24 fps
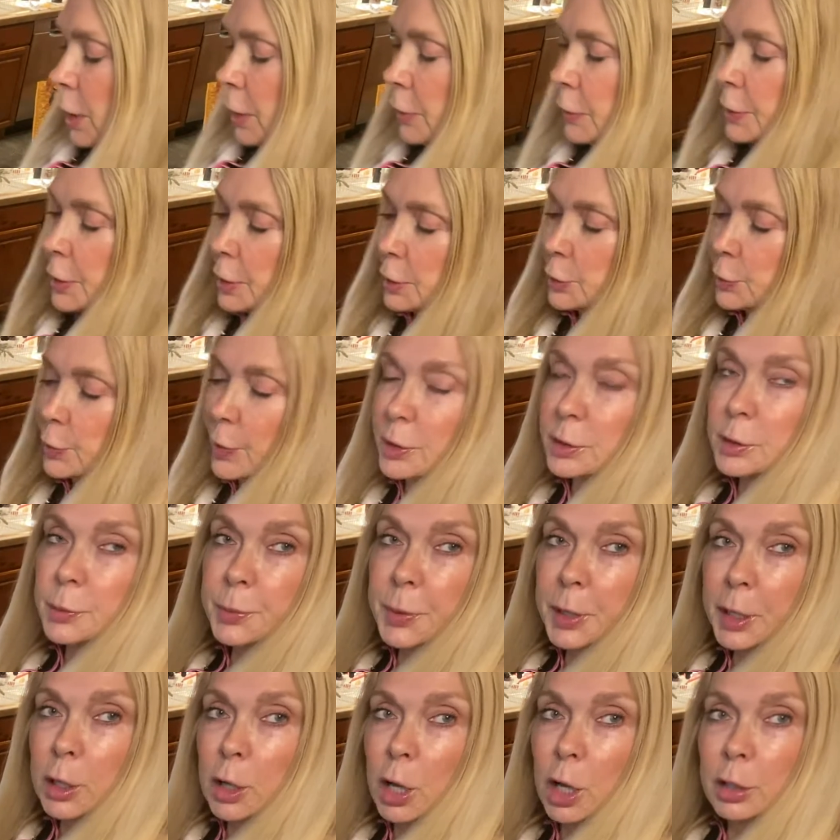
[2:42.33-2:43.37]
this
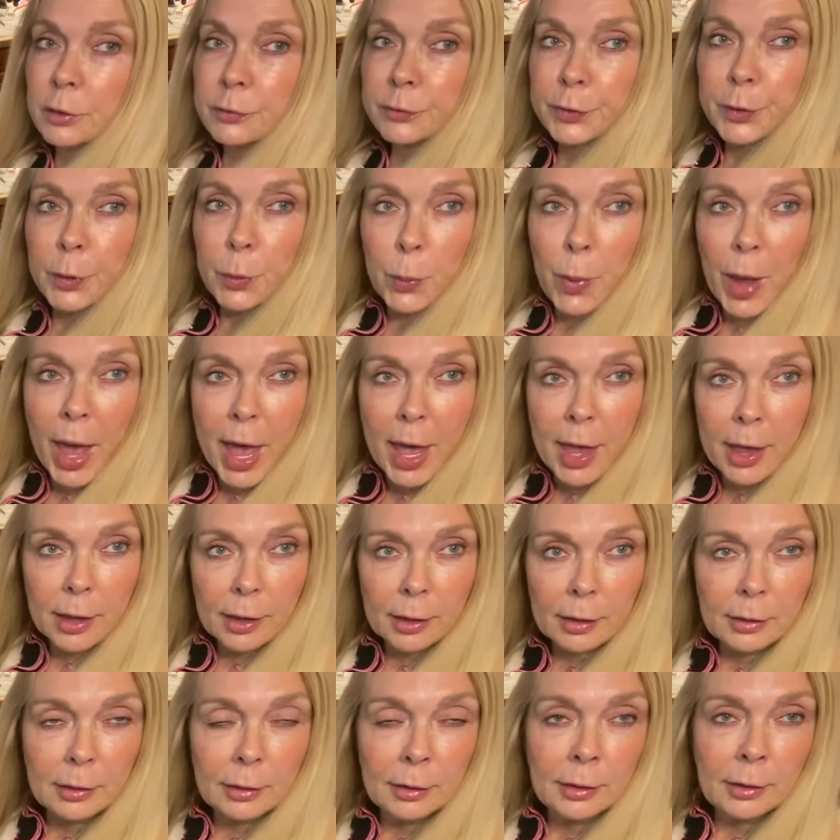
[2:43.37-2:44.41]
recipe called for
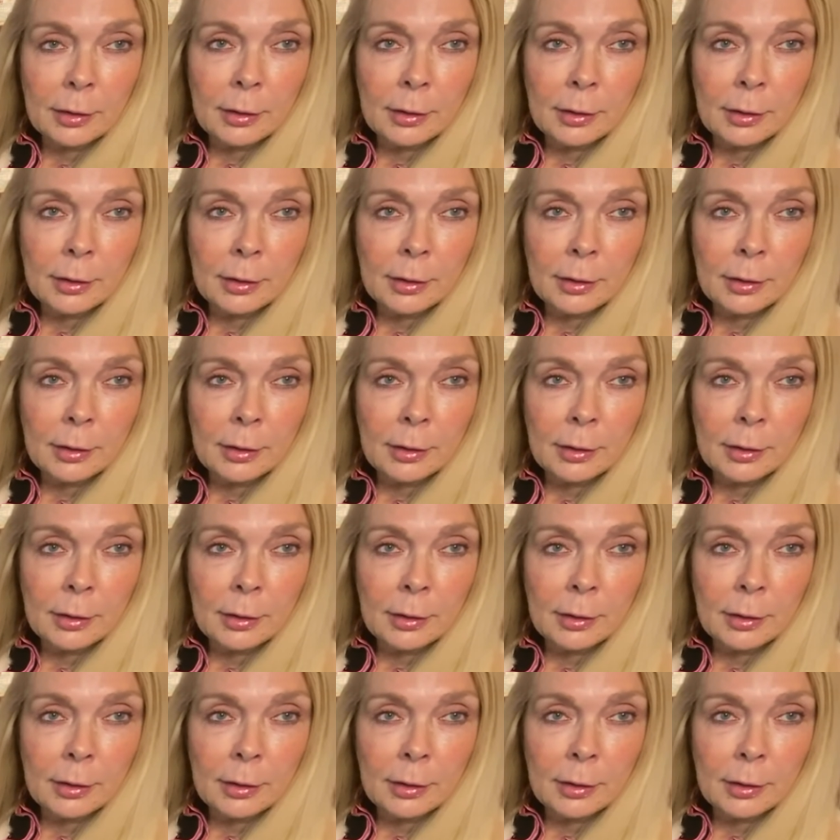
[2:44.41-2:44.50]
whey,